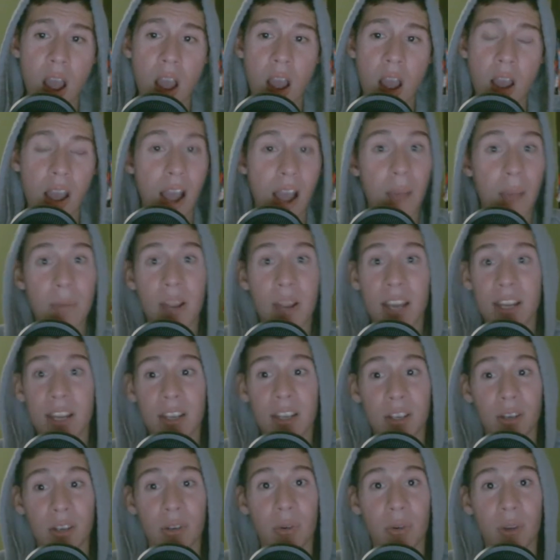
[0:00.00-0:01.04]
I'm not
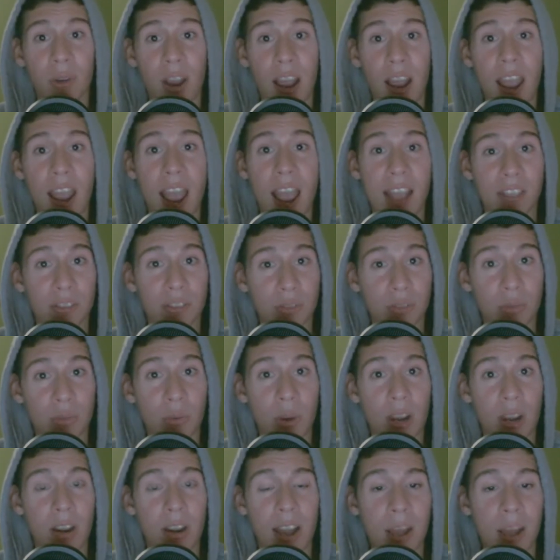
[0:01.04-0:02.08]
gonna cry, I
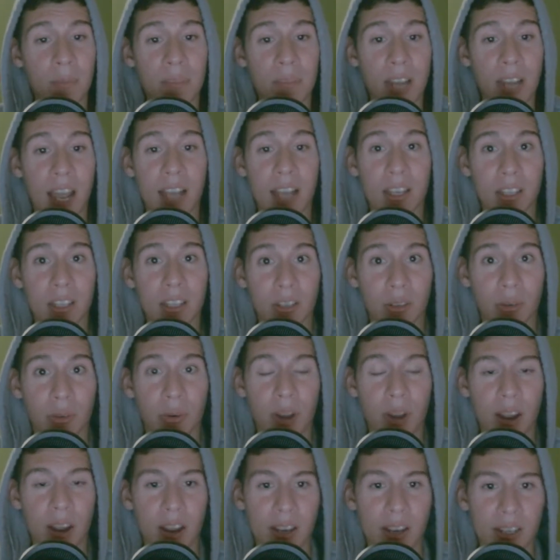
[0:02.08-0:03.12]
swear, I'm not gonna
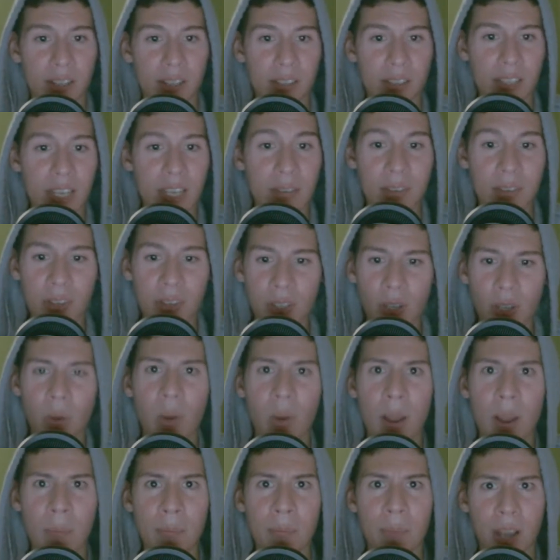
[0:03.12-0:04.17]
cry. Even though
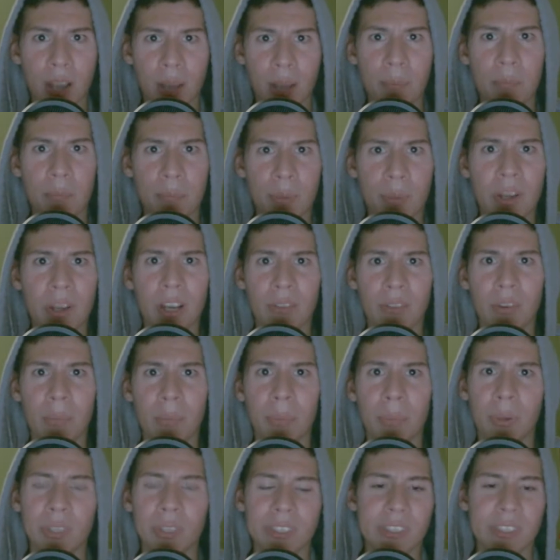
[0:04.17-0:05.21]
I'm a big of a
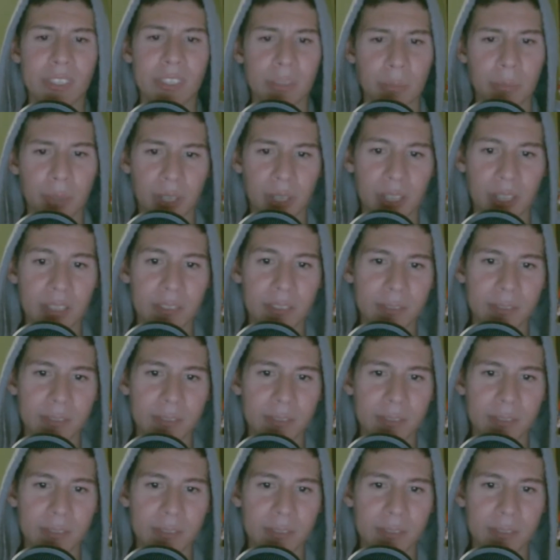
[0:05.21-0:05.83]
pussy, but